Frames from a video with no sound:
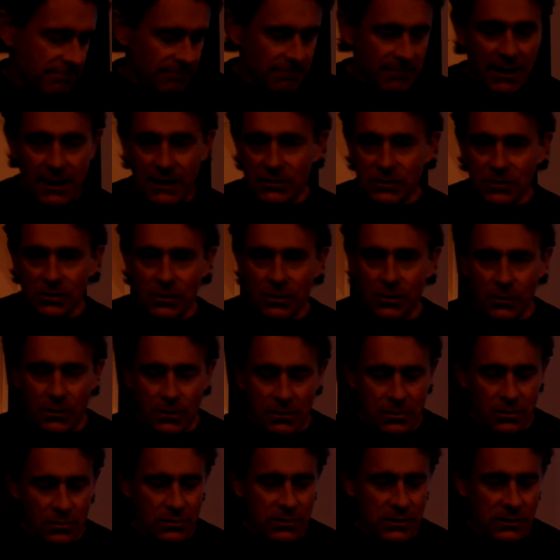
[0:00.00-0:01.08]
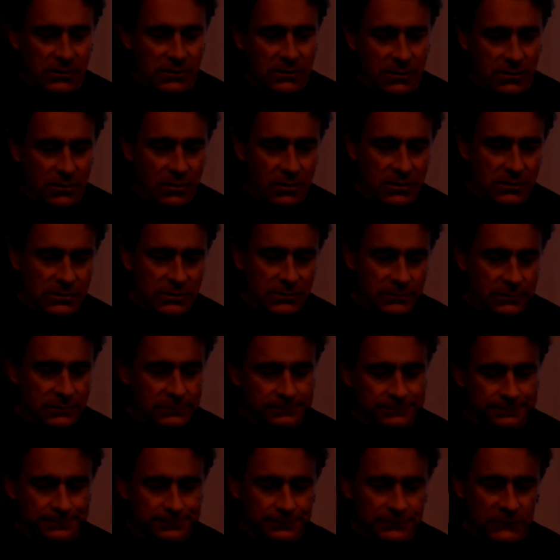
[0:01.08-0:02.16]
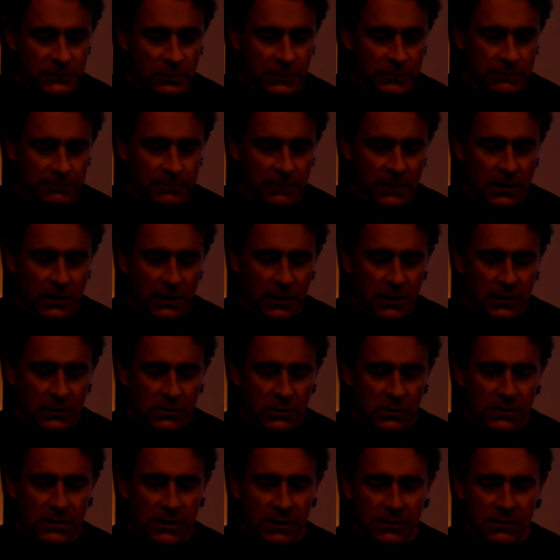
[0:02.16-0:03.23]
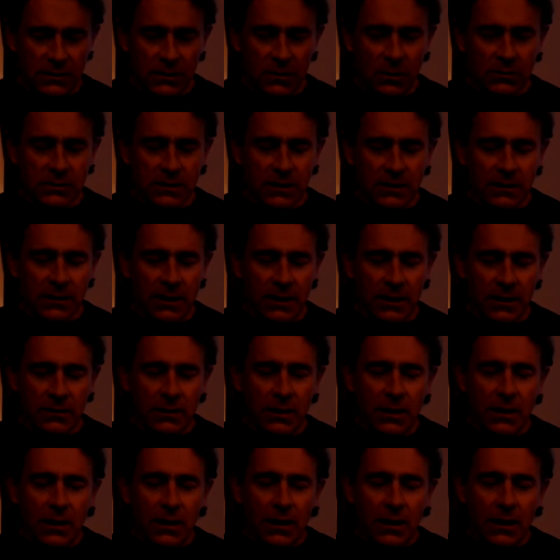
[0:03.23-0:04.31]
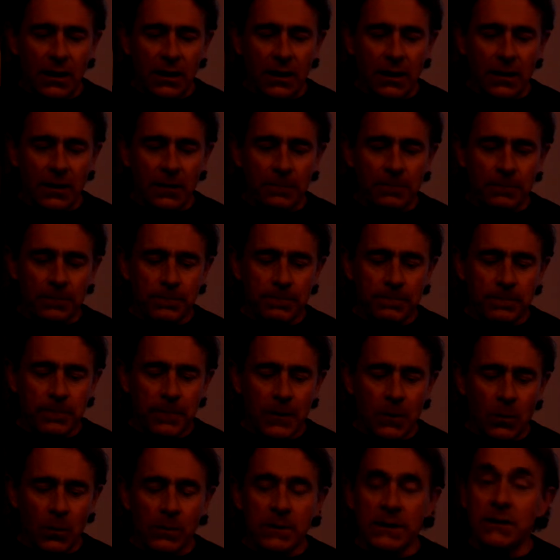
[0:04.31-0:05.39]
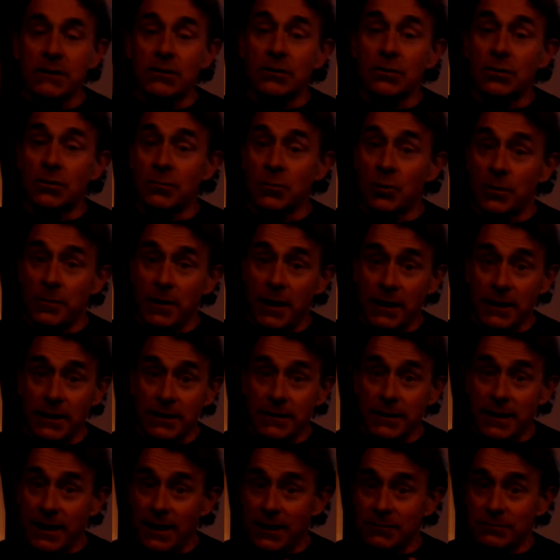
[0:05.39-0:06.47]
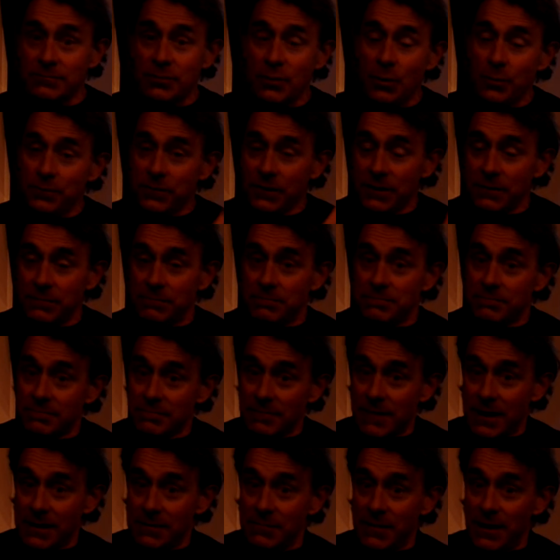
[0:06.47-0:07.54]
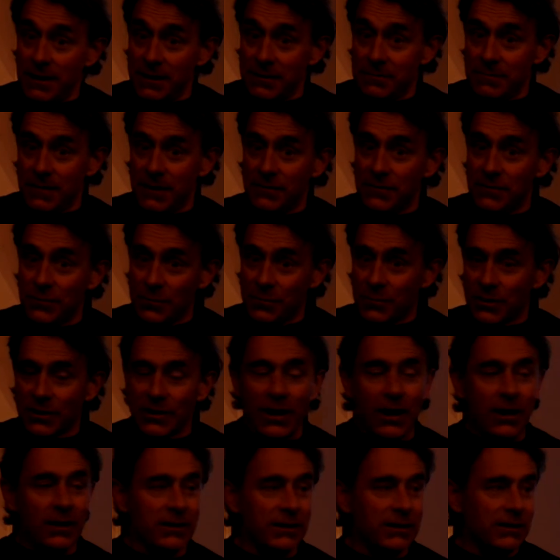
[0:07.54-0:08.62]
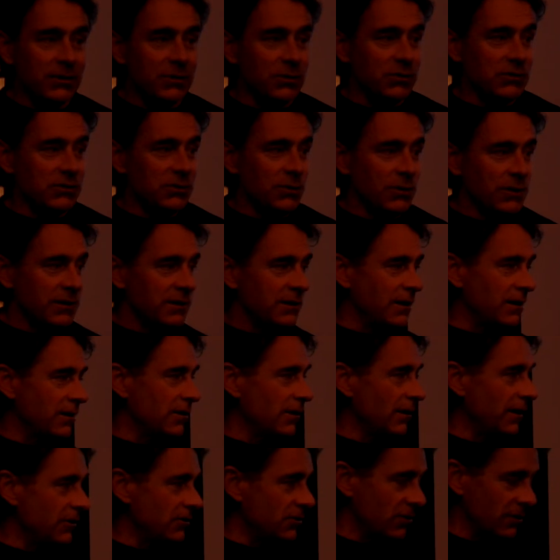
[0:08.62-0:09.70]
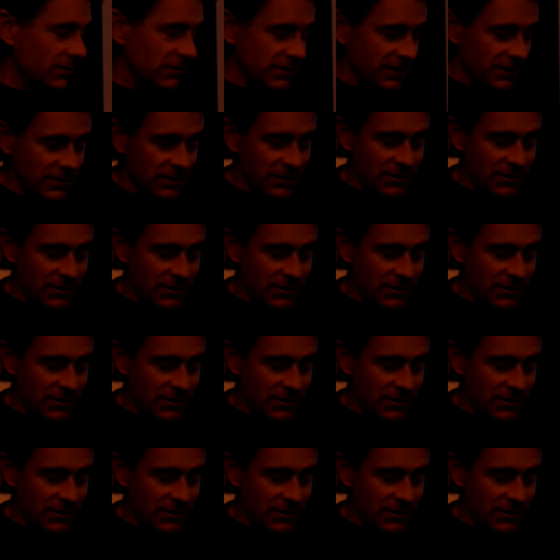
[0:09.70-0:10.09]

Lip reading: macho conquistadors. So Tenochtitlan, we need to learn more about it, and hopefully my former colleague who's doing an archaeological dig